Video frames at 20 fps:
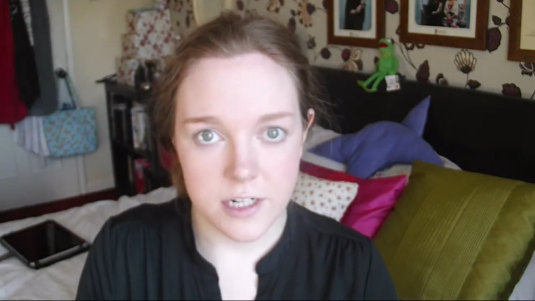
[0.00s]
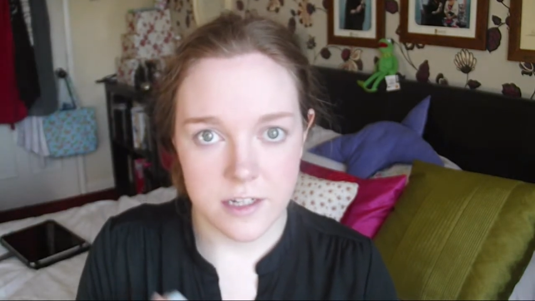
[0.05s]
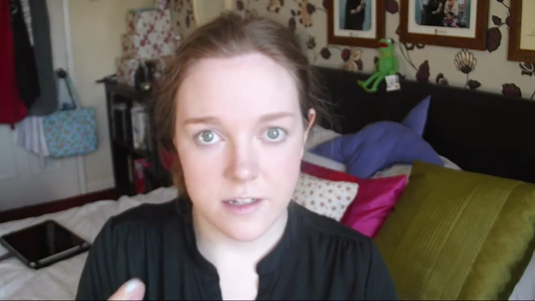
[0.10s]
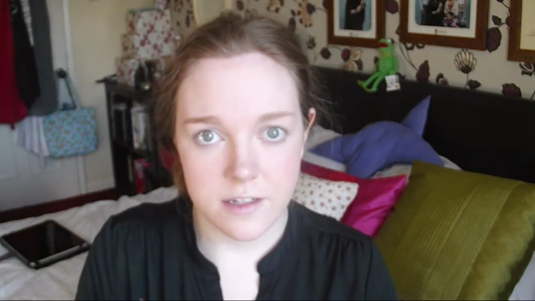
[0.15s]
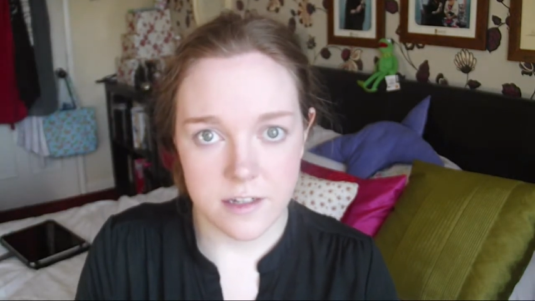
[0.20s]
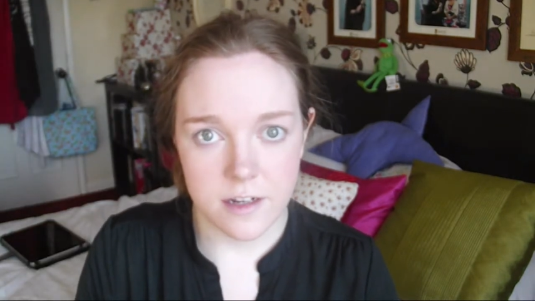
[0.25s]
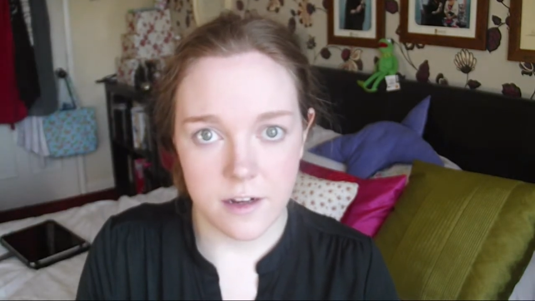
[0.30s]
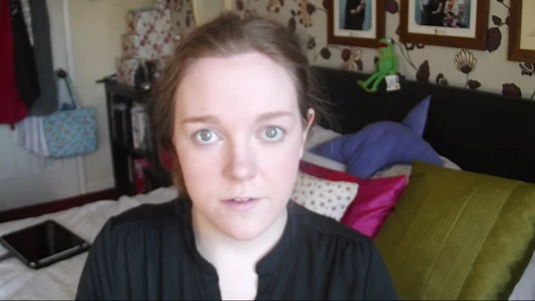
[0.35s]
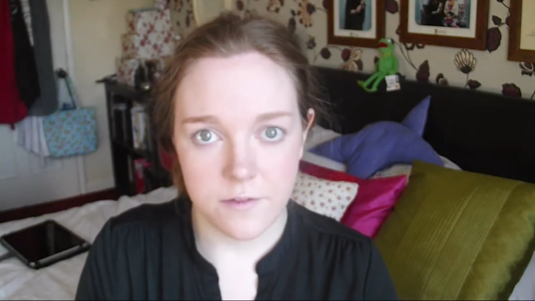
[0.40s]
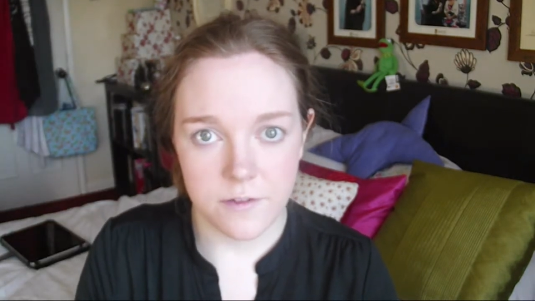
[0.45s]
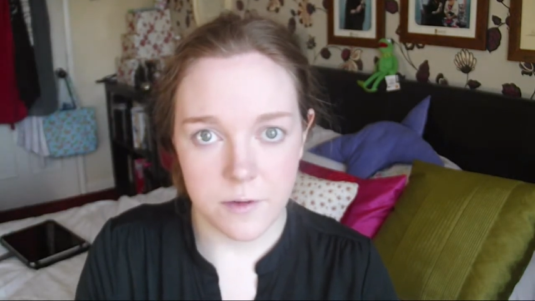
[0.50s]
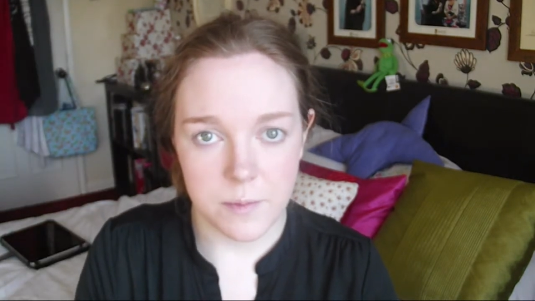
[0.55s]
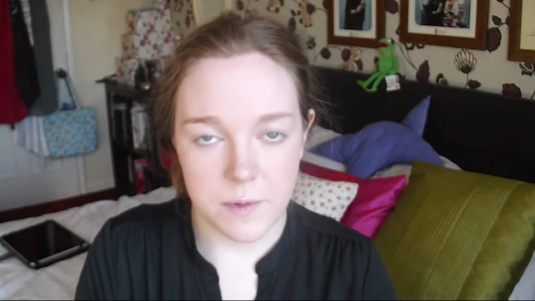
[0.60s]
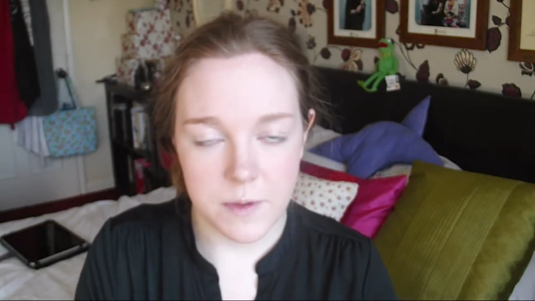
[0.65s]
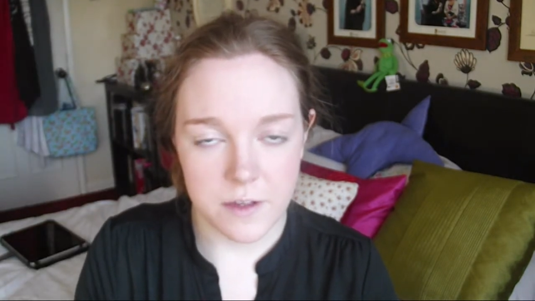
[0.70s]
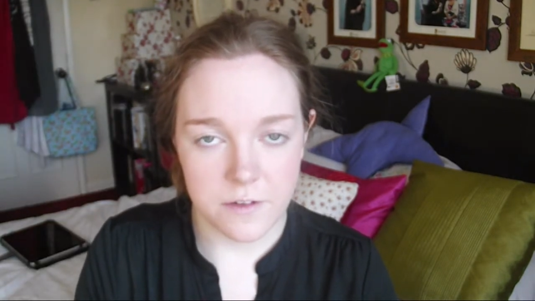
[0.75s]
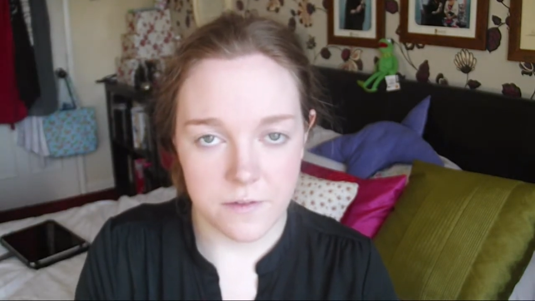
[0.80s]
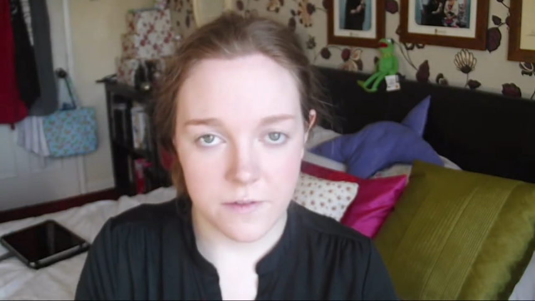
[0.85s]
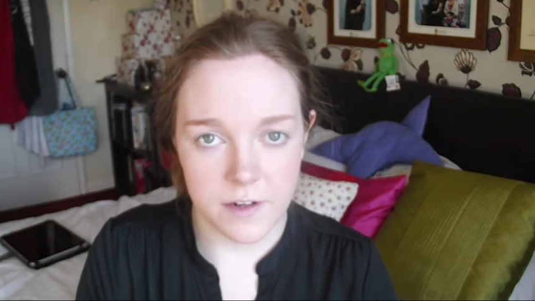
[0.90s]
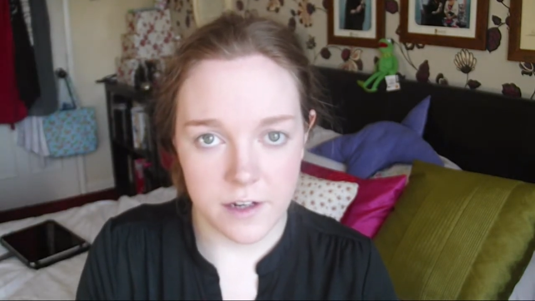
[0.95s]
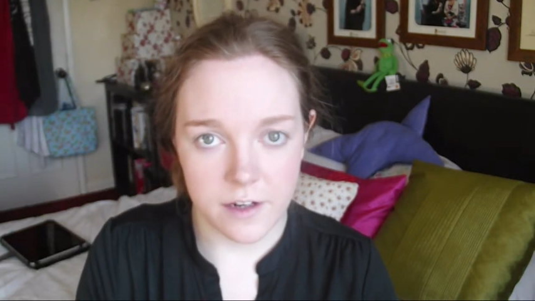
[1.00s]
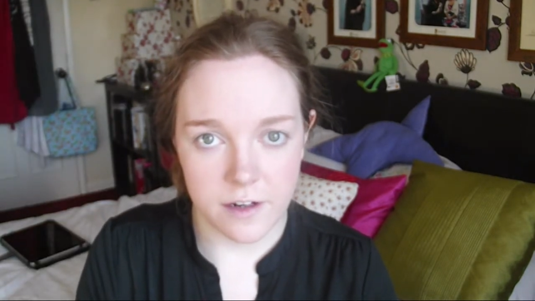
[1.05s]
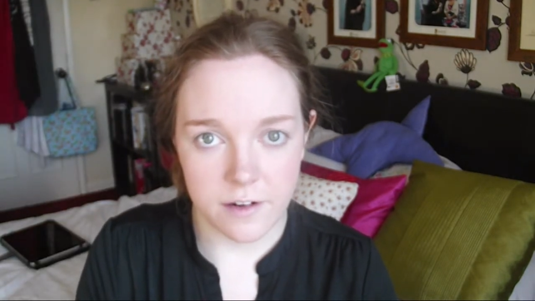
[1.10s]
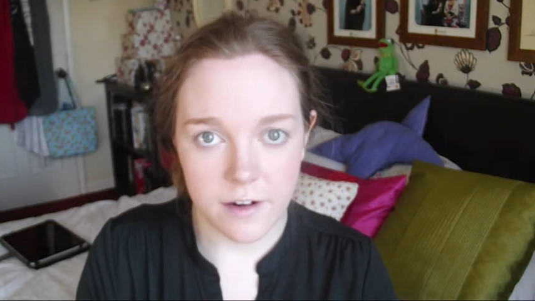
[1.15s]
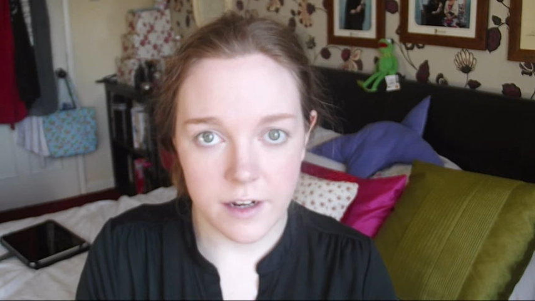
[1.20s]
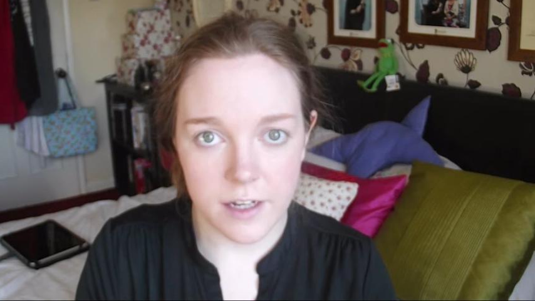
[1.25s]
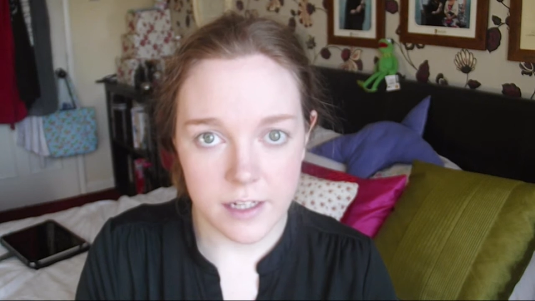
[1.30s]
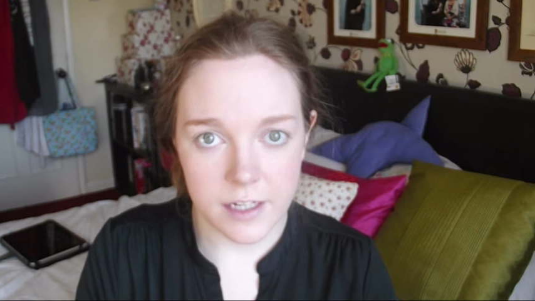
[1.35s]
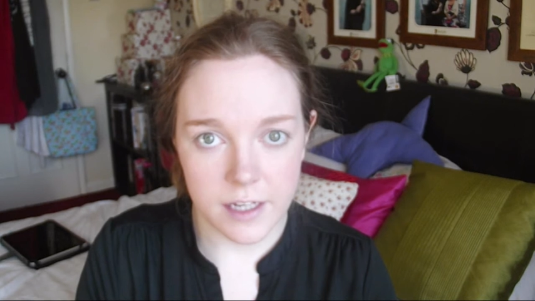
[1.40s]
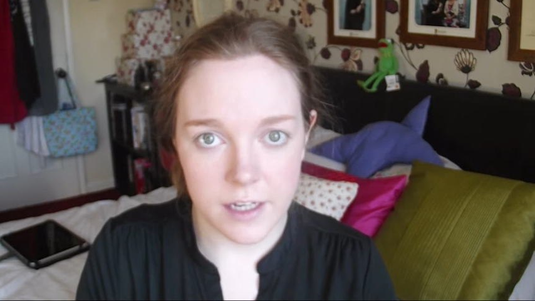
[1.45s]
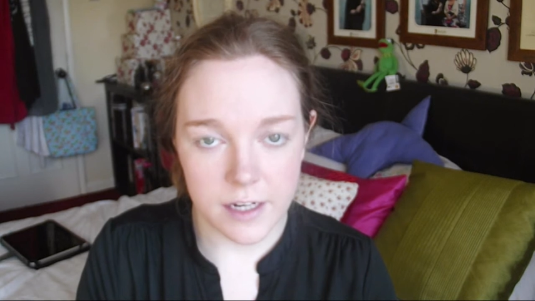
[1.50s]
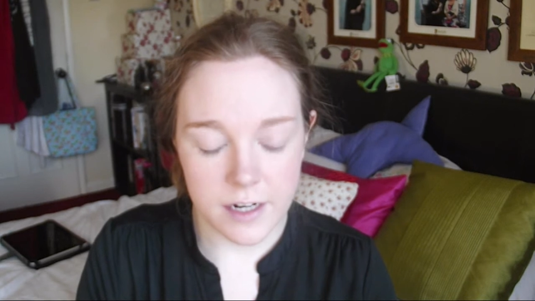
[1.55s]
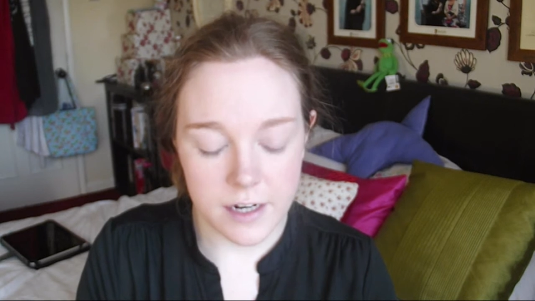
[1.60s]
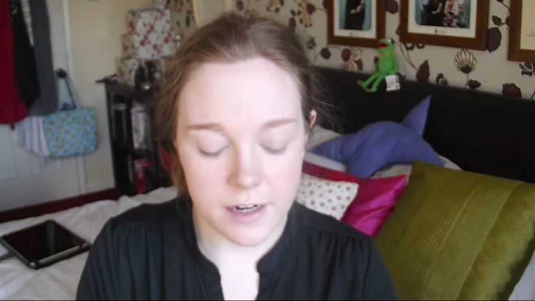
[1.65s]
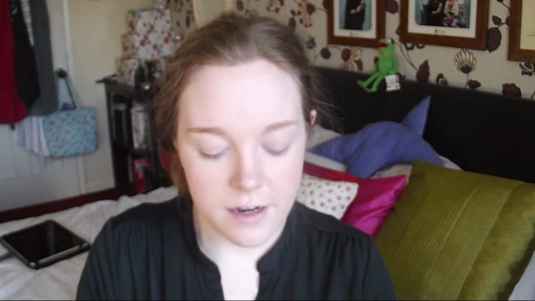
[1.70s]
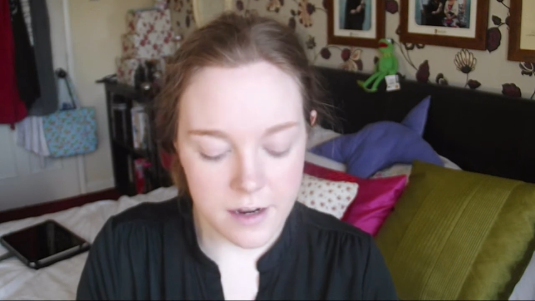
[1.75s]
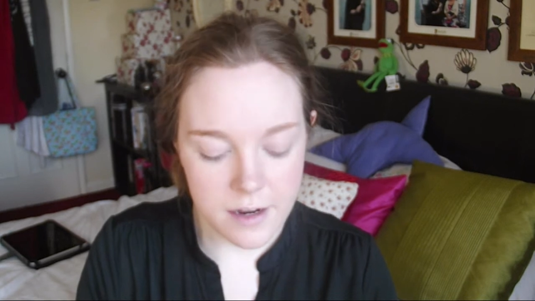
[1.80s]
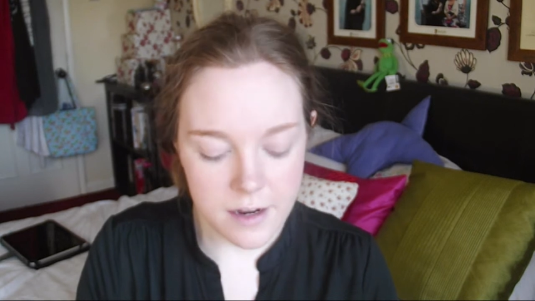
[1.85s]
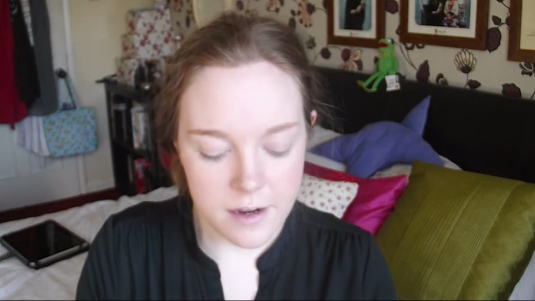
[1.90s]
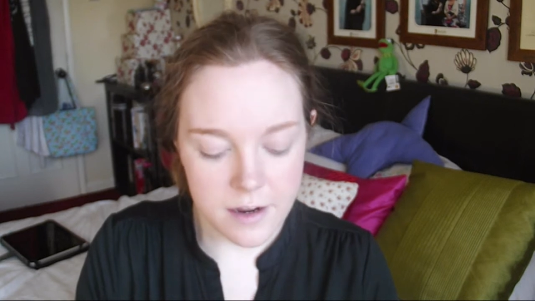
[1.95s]
I started filming this video and then
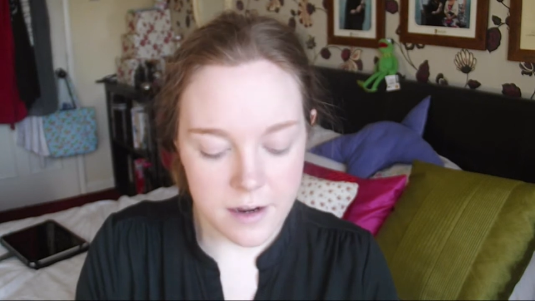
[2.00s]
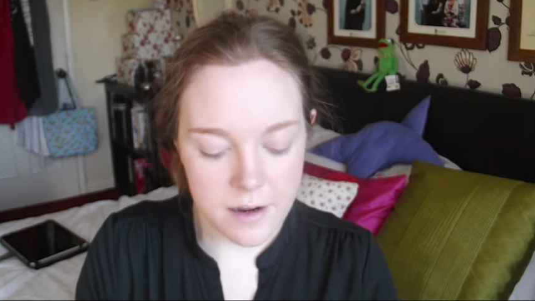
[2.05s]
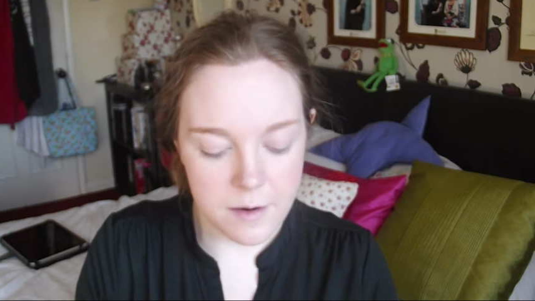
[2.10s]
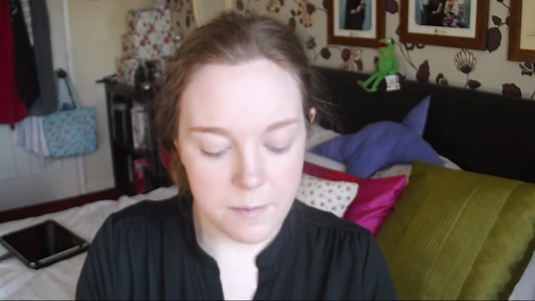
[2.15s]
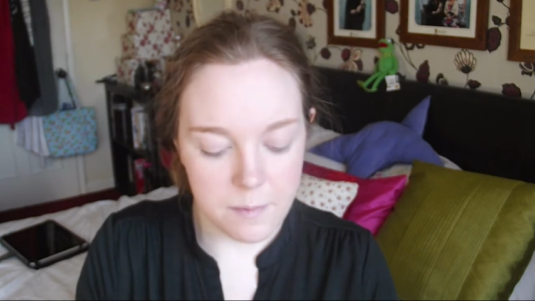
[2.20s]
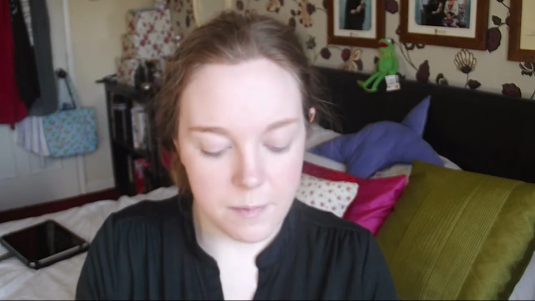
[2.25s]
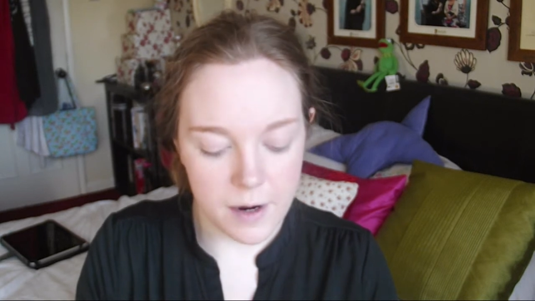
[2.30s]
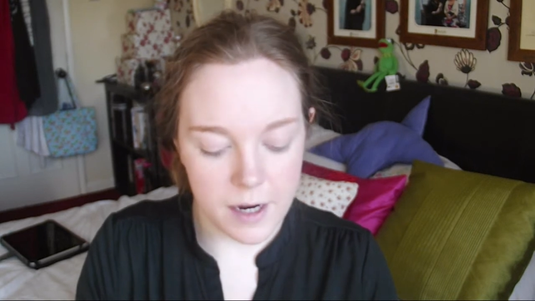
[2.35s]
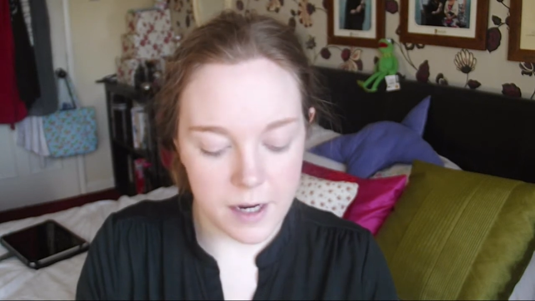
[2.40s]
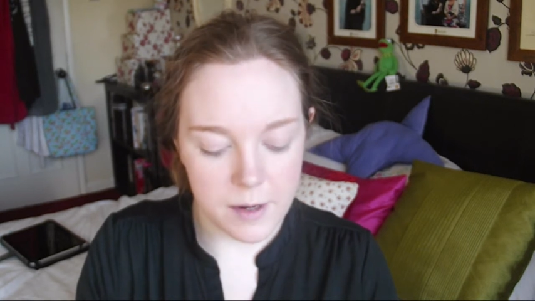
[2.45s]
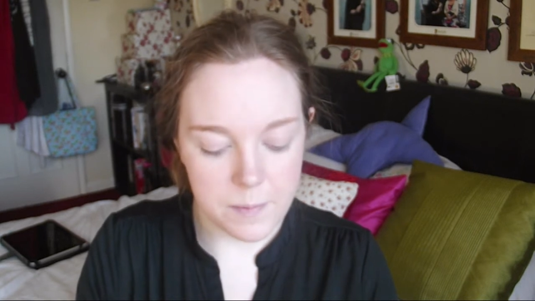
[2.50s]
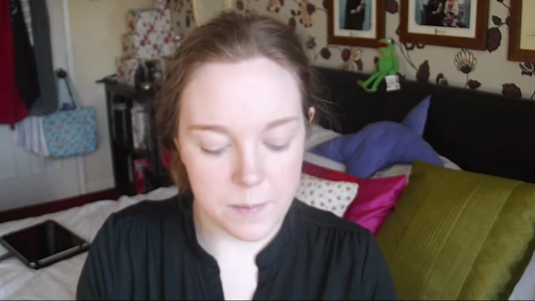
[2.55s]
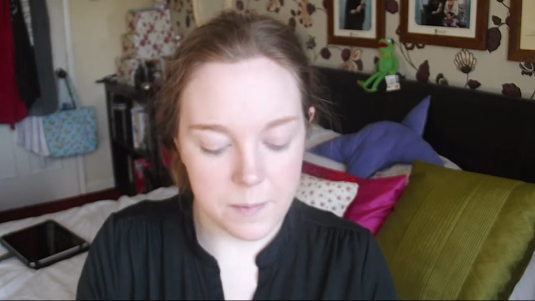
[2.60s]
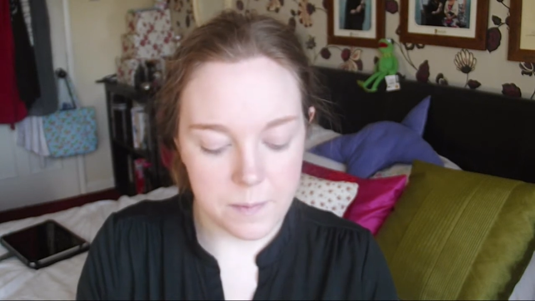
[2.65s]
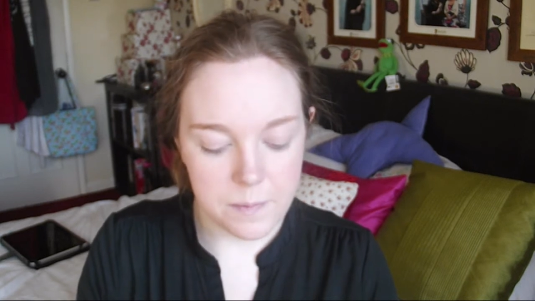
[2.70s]
my